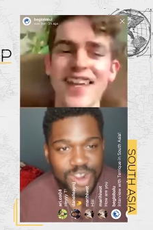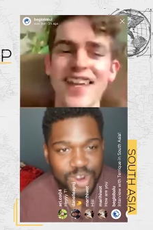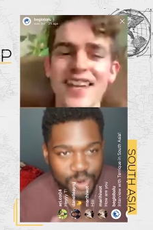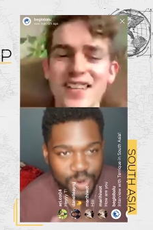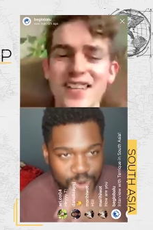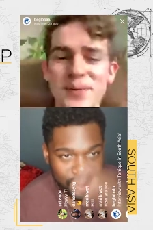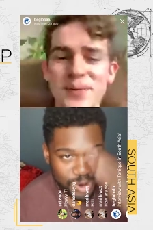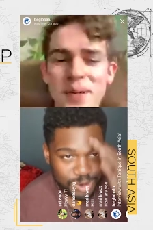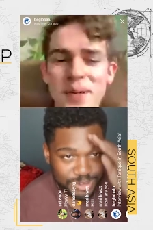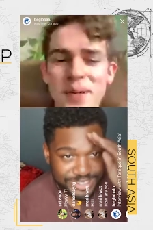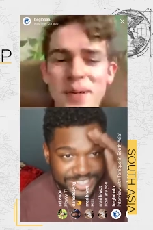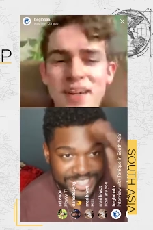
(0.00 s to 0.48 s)

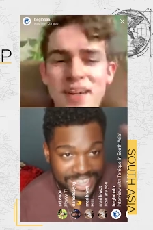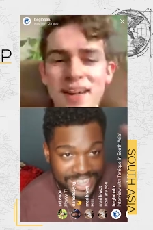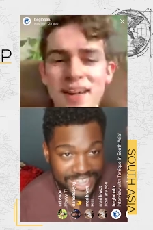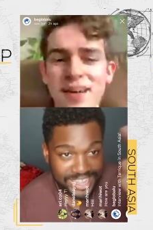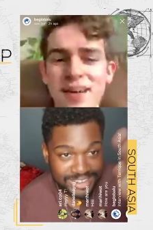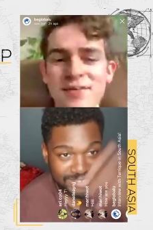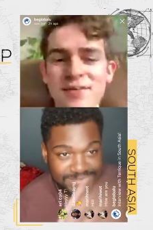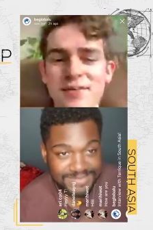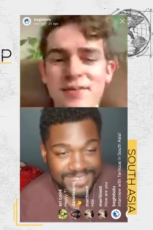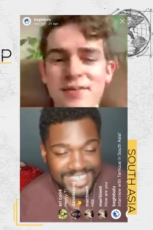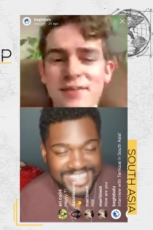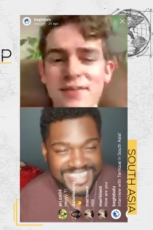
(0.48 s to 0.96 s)
Speaker 1: speaking
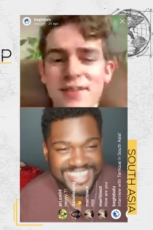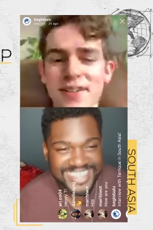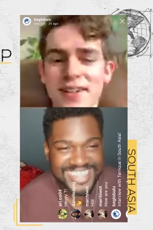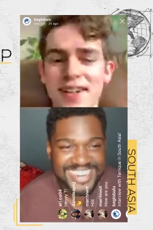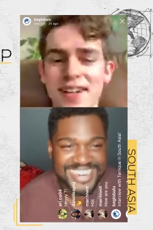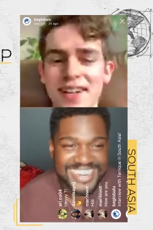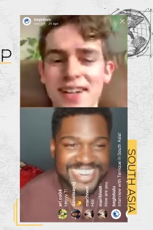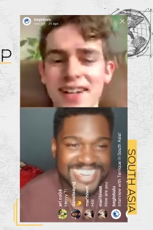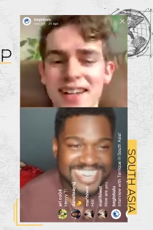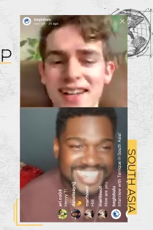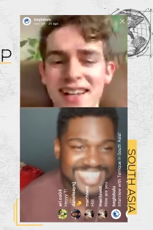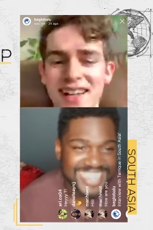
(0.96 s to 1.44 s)
of,
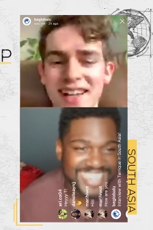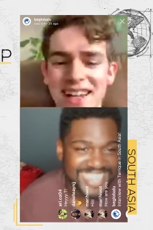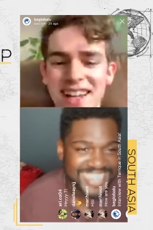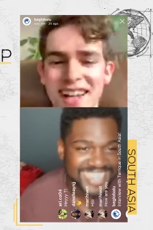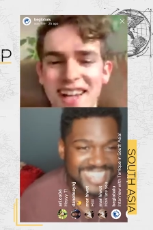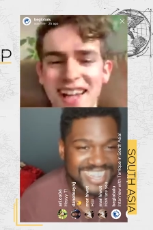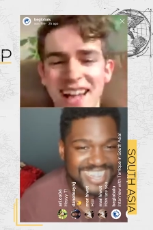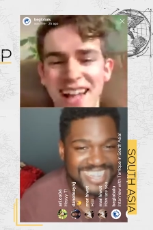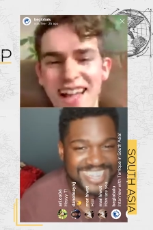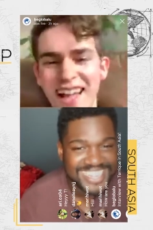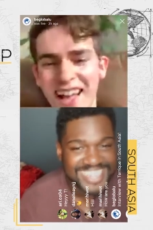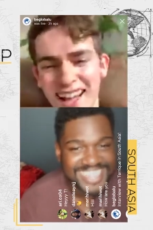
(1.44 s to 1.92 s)

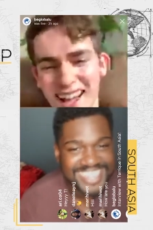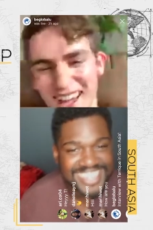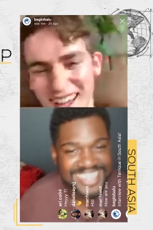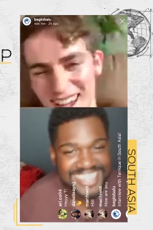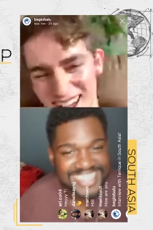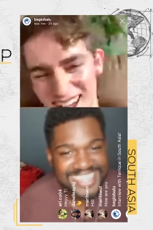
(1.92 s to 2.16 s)
yeah.